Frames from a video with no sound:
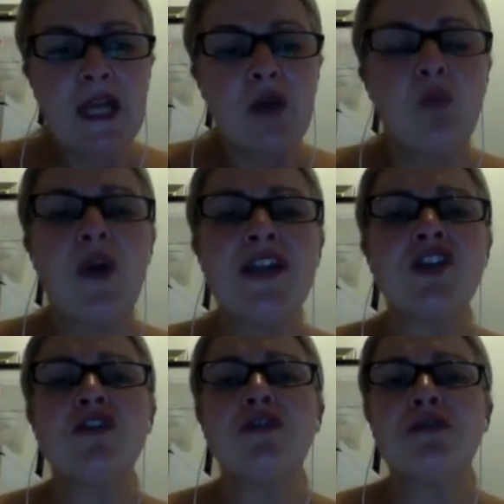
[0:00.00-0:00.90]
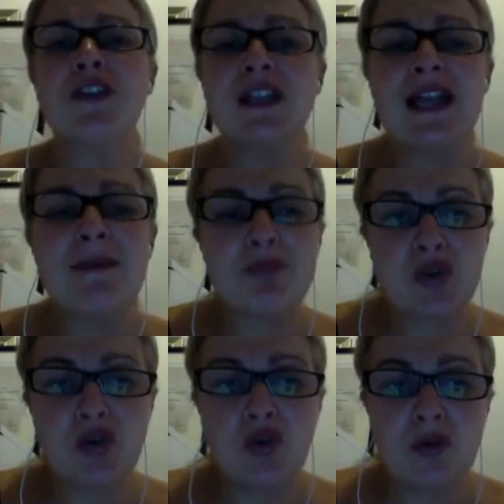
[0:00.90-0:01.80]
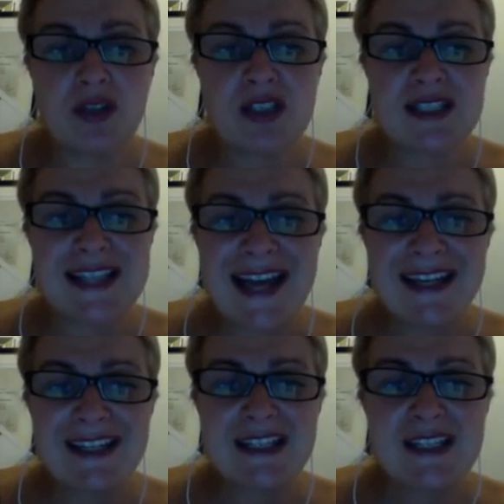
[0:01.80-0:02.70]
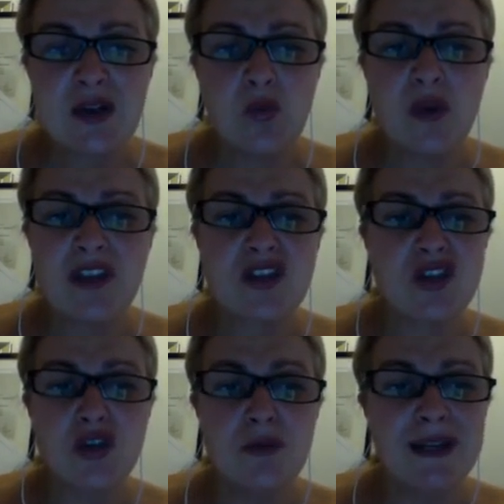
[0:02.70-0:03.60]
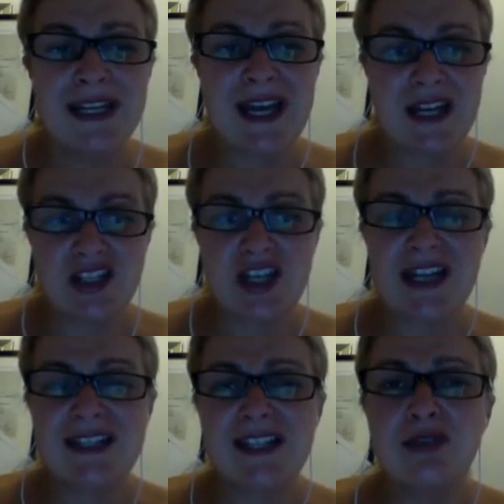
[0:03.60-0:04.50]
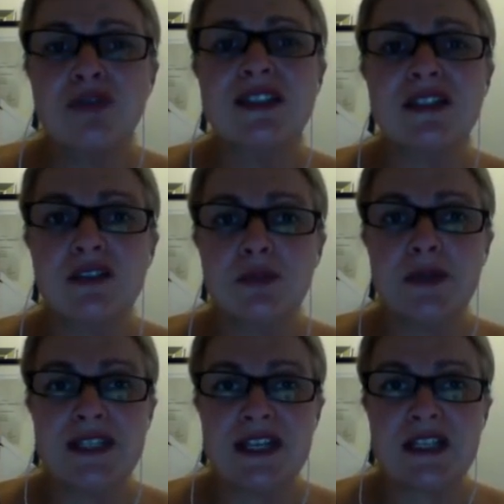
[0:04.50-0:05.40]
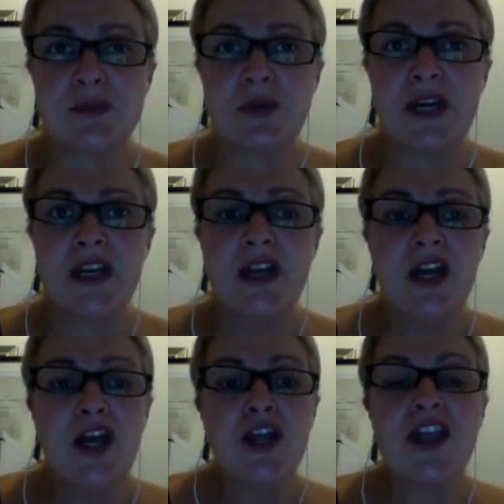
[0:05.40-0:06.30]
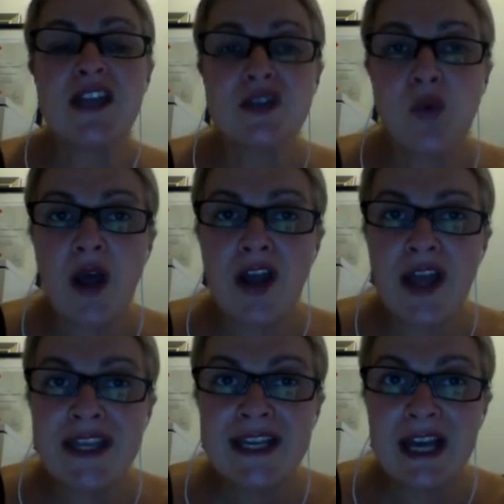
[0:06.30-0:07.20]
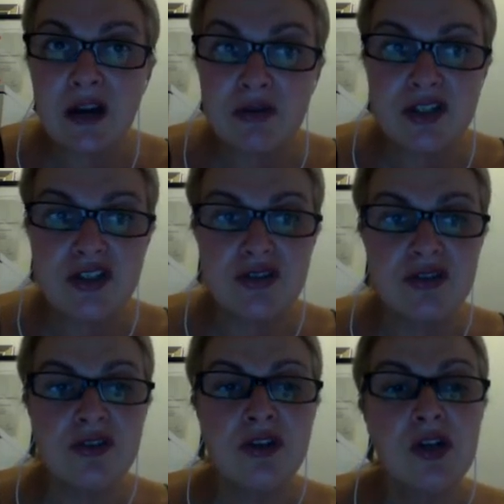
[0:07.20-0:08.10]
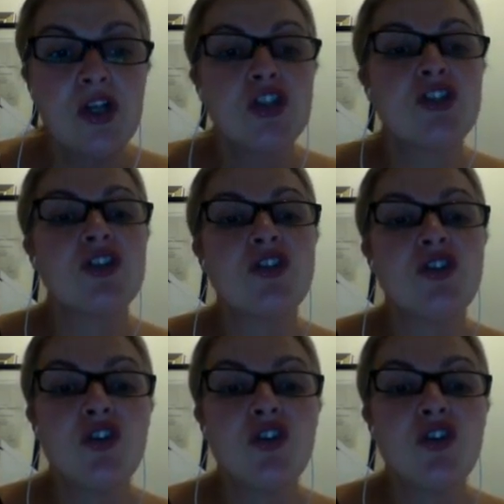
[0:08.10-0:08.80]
When you fill up your status with too many hashtags, it looks a little bit desperate. That's why I encourage you to